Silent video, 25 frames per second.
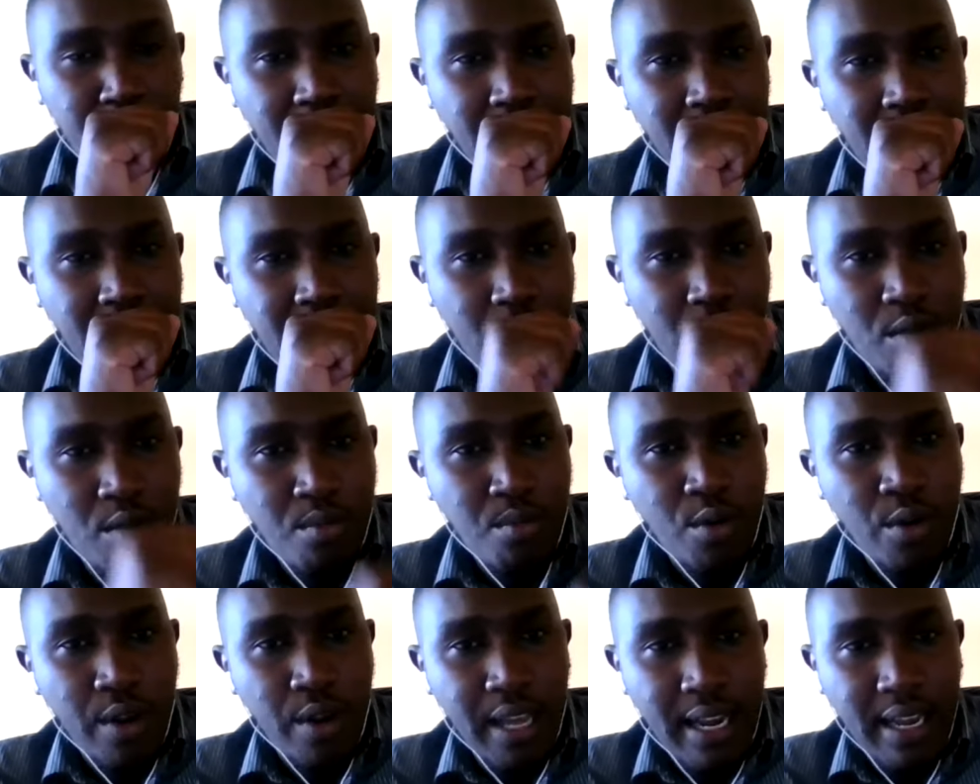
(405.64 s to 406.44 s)
by the
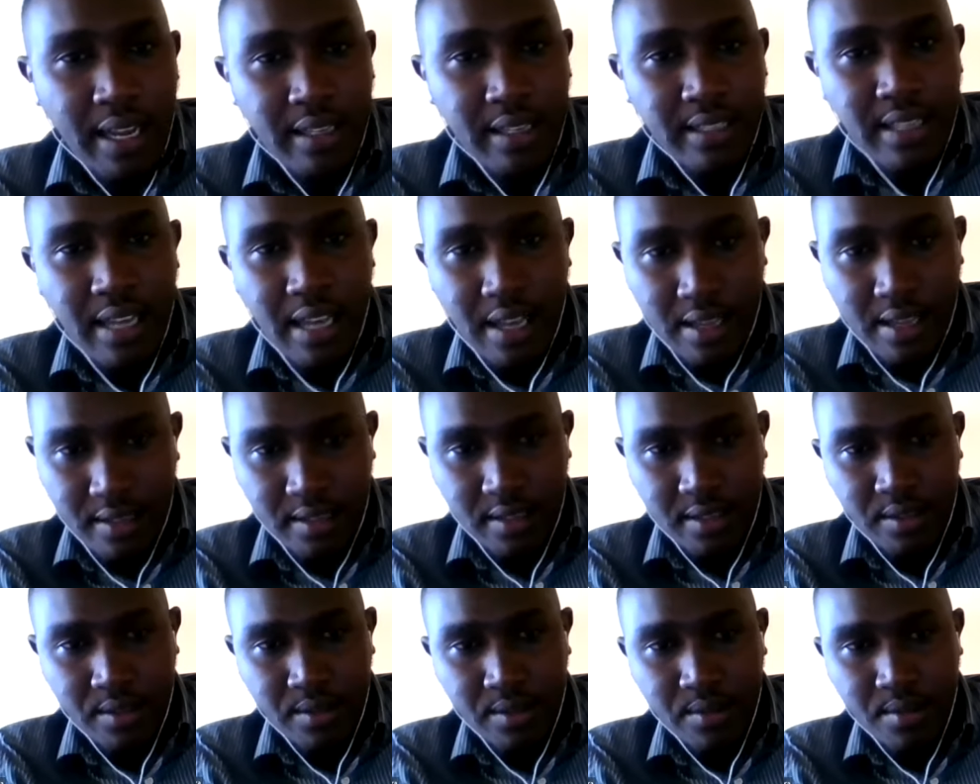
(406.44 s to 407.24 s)
Homo
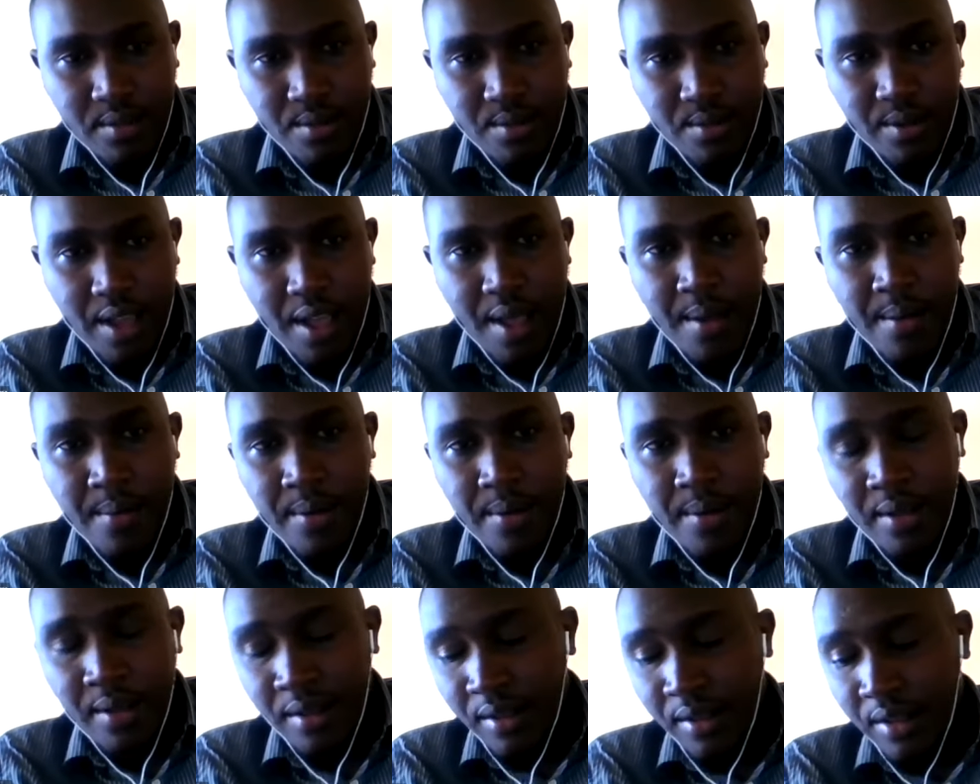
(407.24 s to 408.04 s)
erectus. Okay,
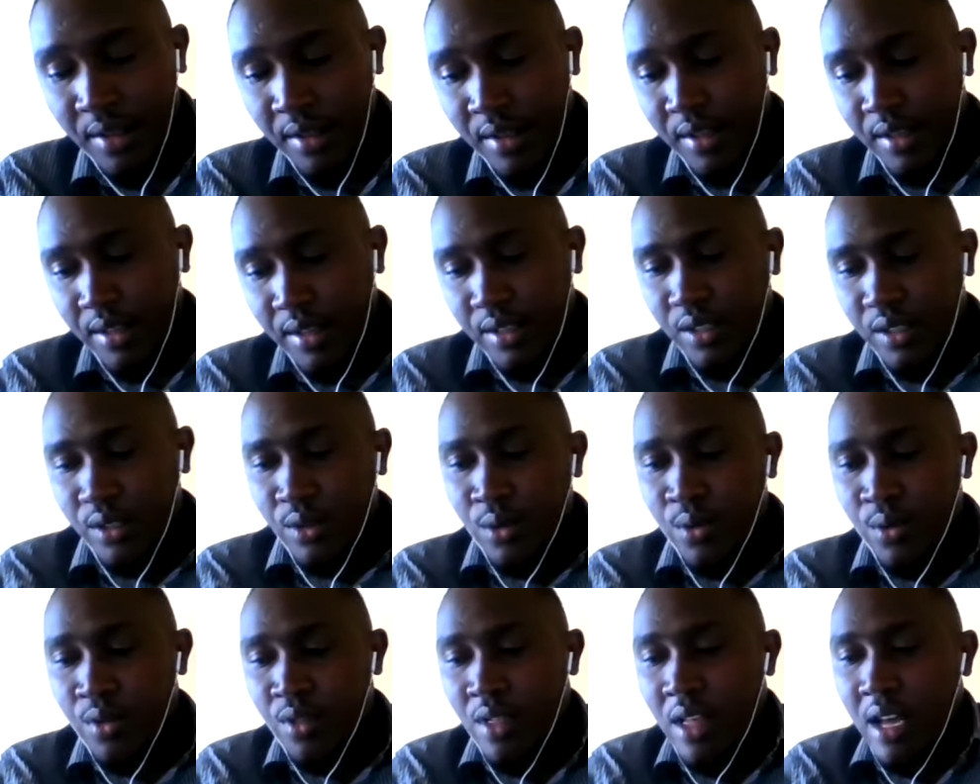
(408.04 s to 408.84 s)

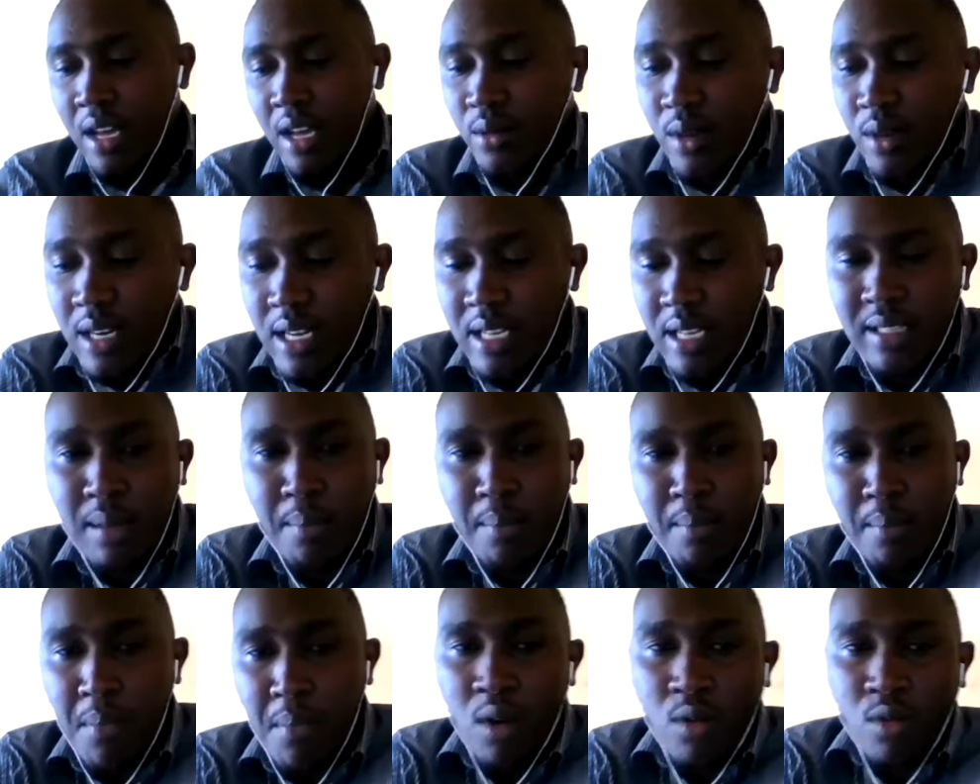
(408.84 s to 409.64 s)
so that one is
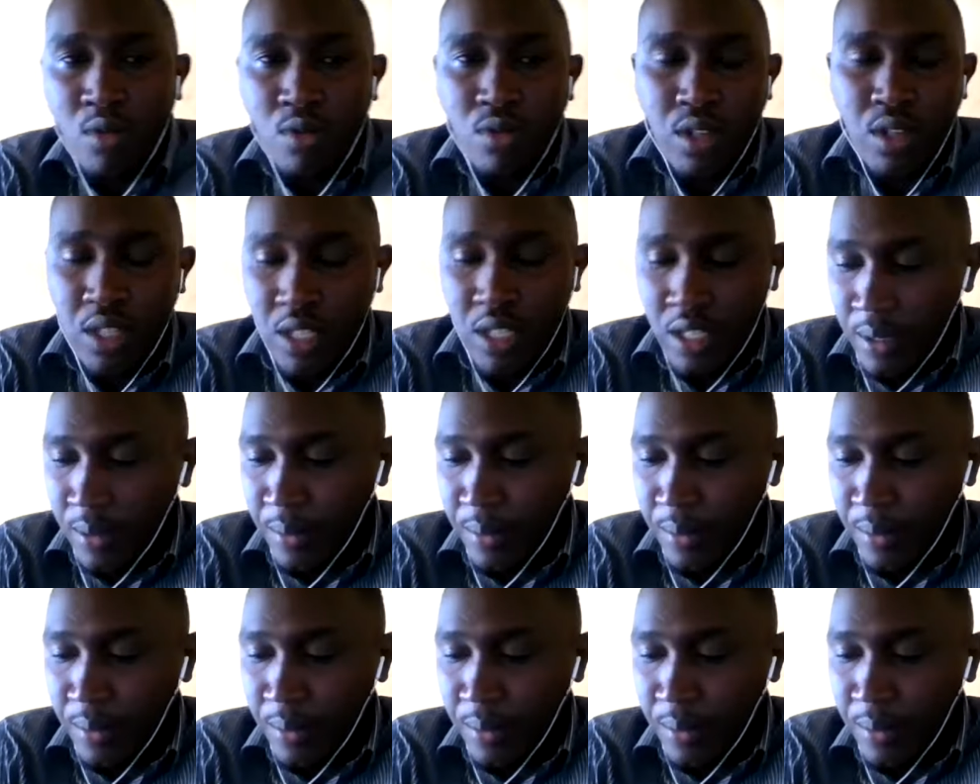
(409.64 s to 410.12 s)
about